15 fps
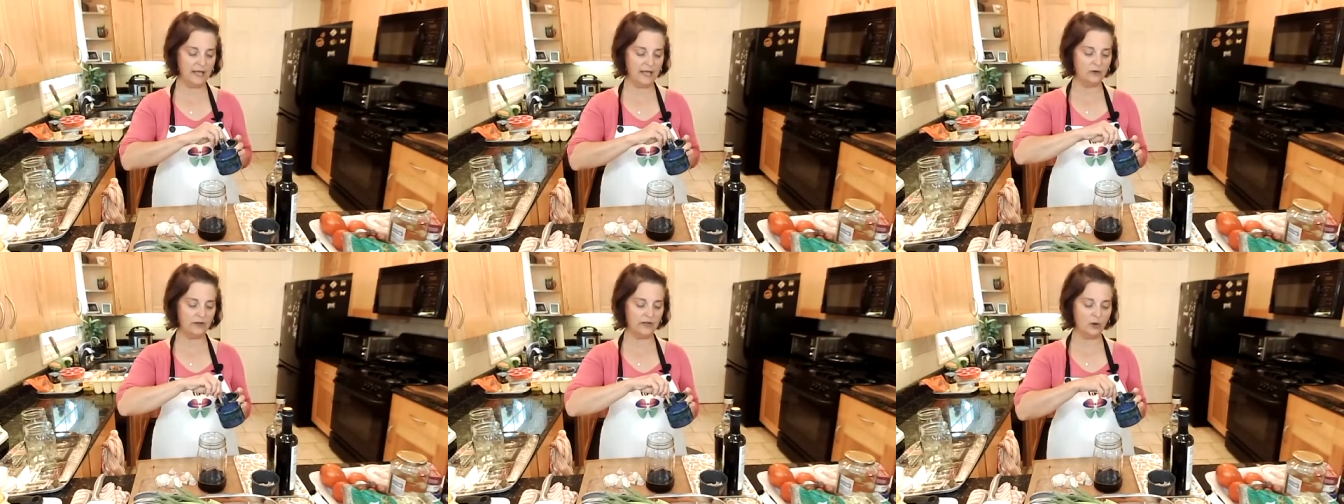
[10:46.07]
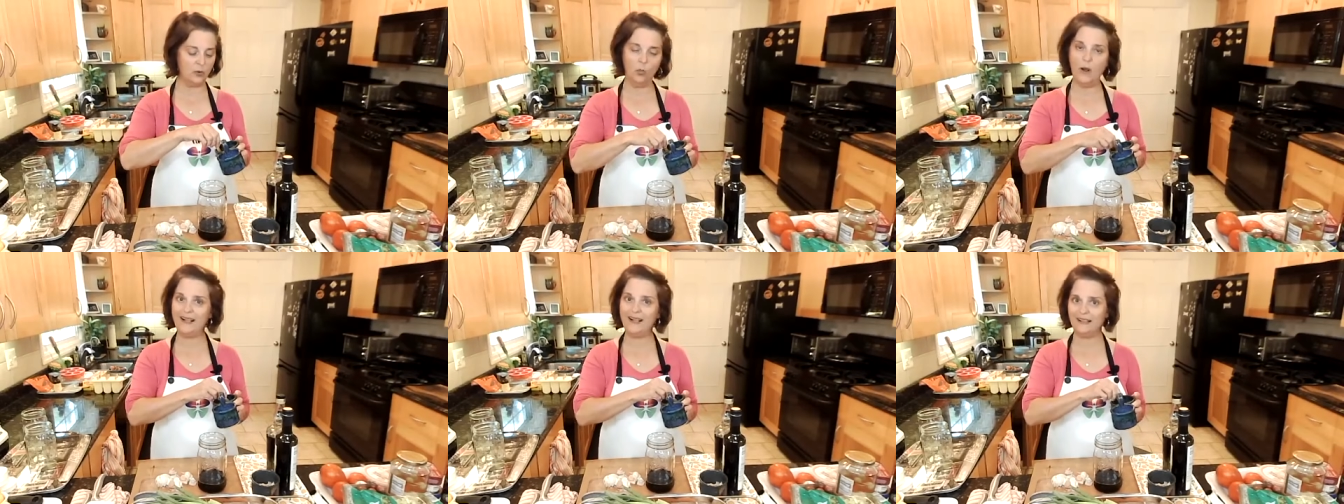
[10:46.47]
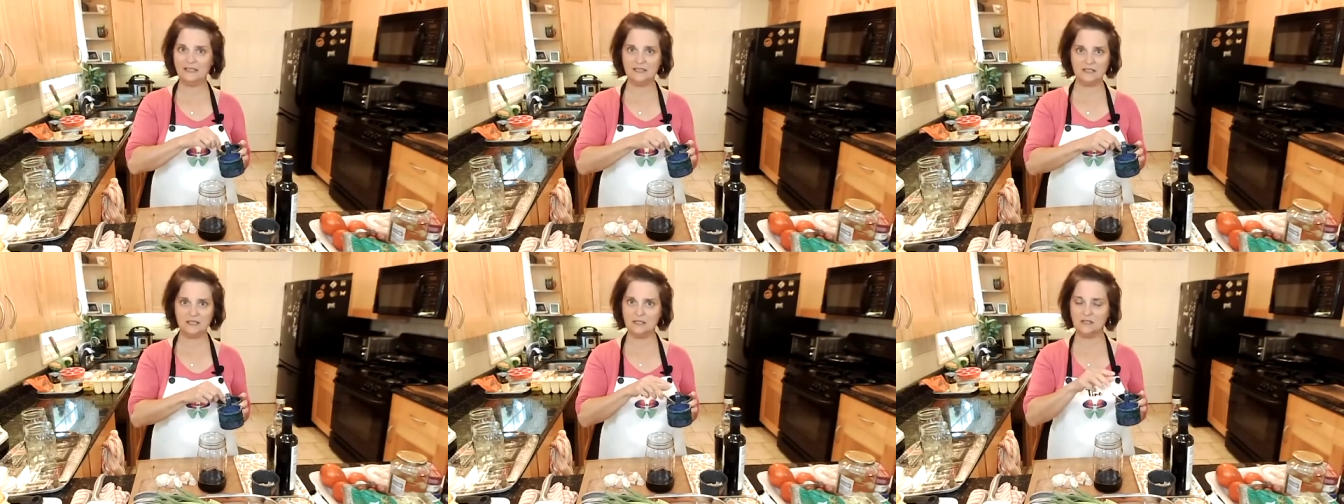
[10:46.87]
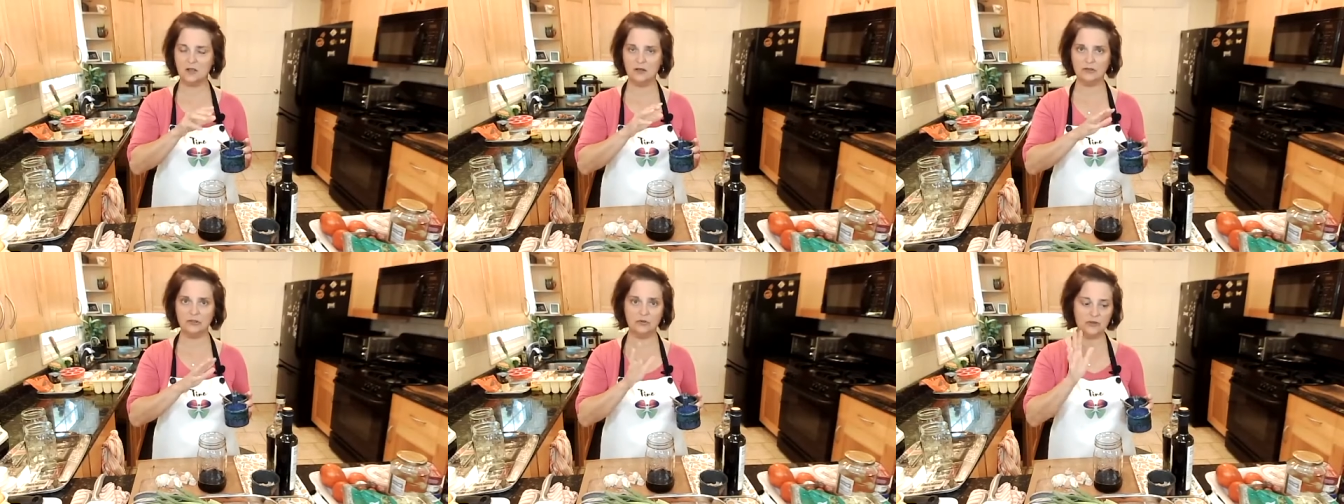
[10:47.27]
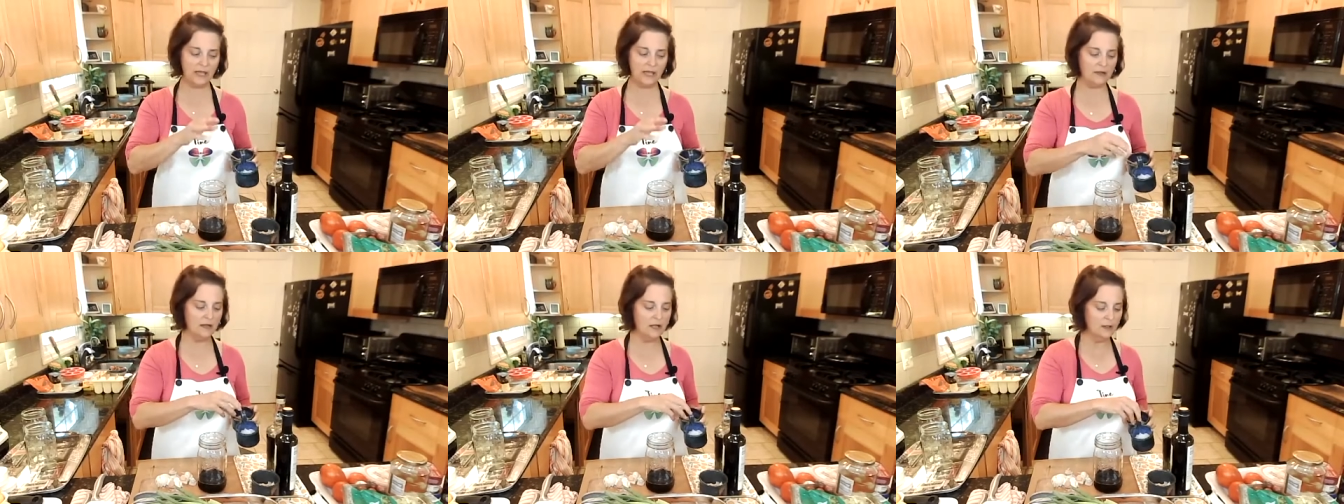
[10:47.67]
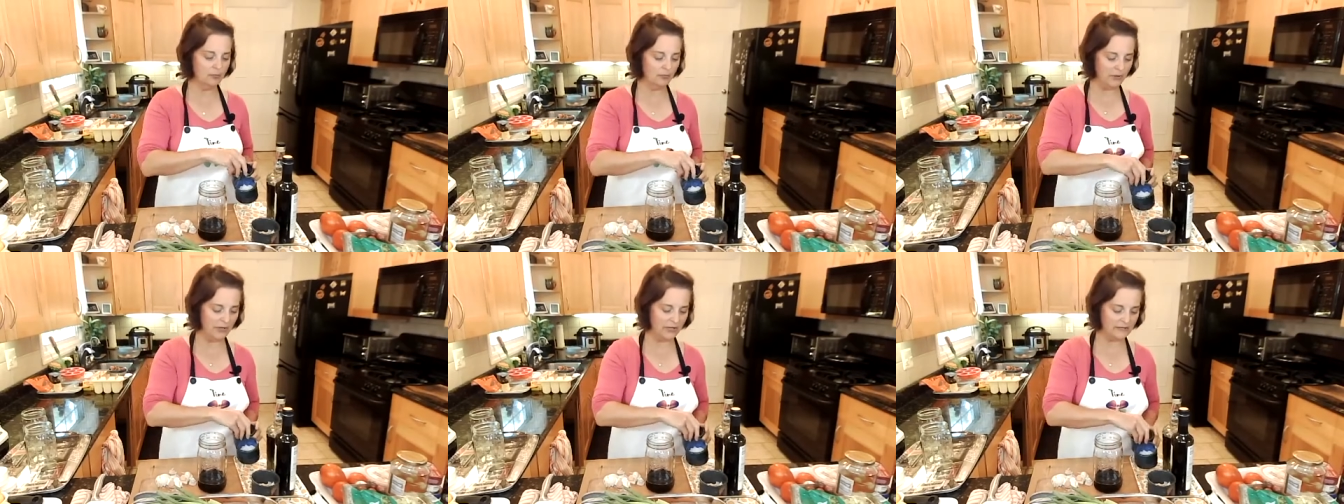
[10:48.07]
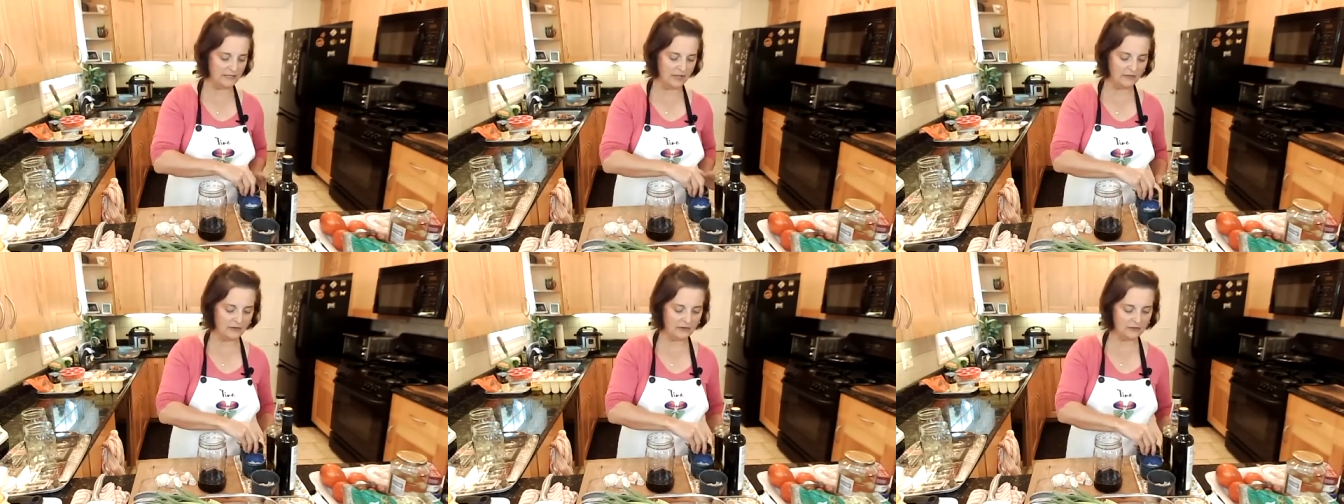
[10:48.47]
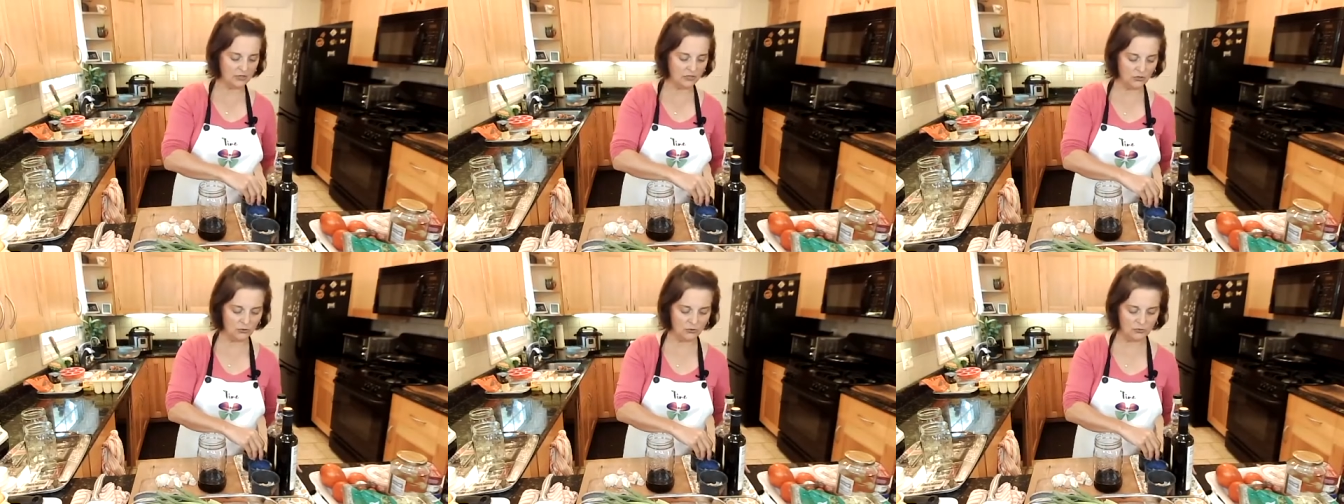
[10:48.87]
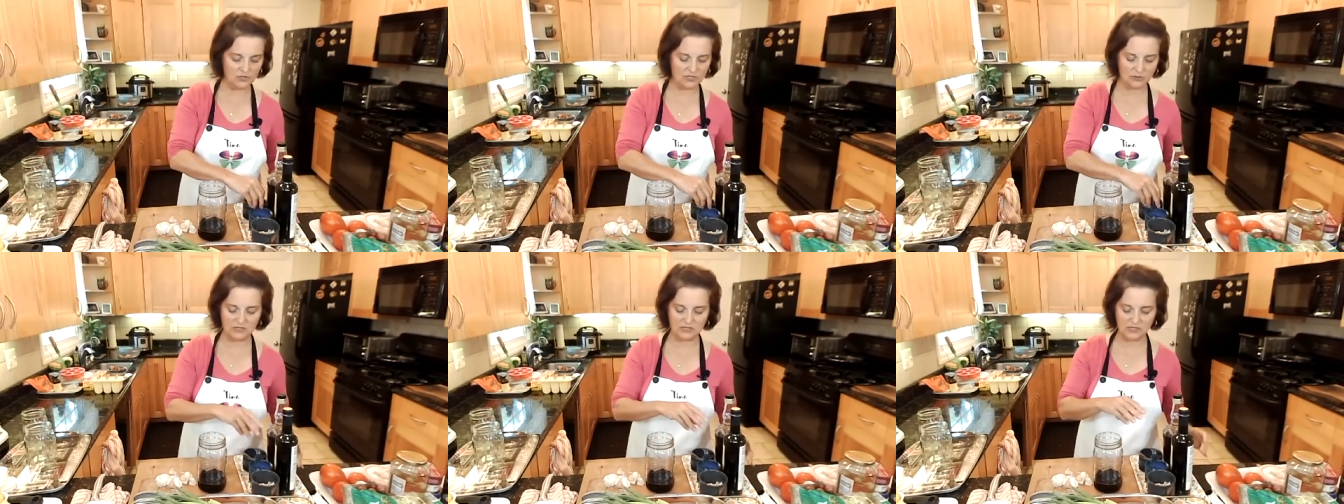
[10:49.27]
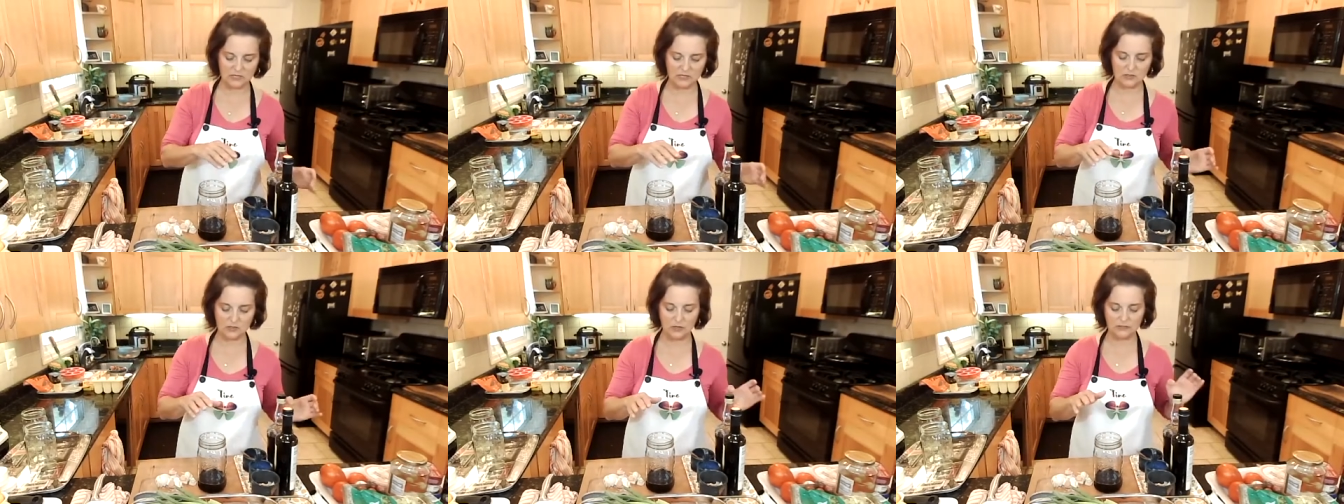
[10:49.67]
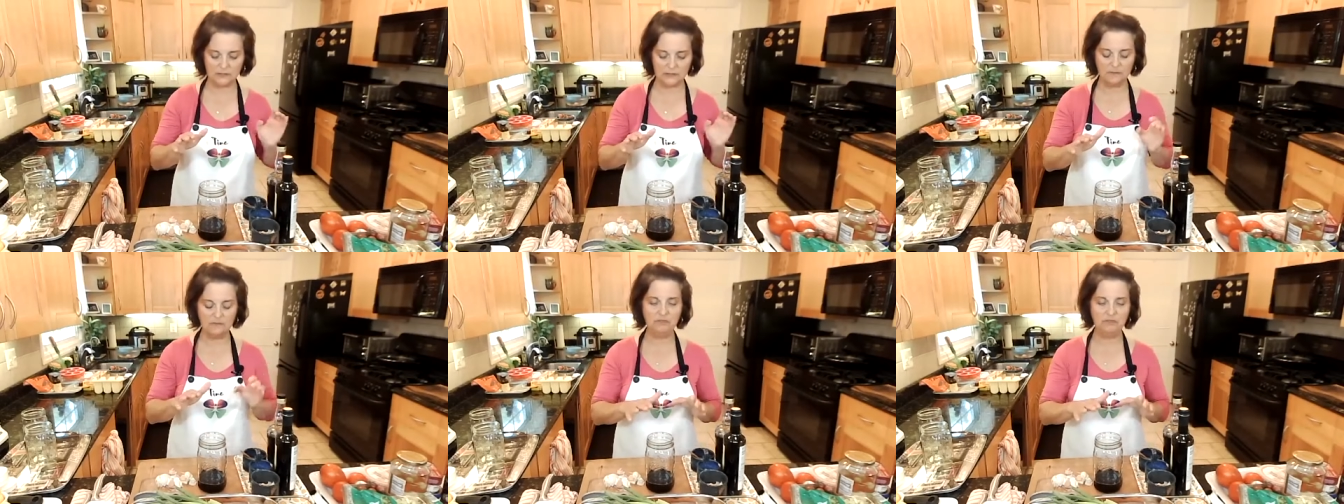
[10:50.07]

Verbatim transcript: I don't care what kind of sea salt you get, but definitely use some sea salt.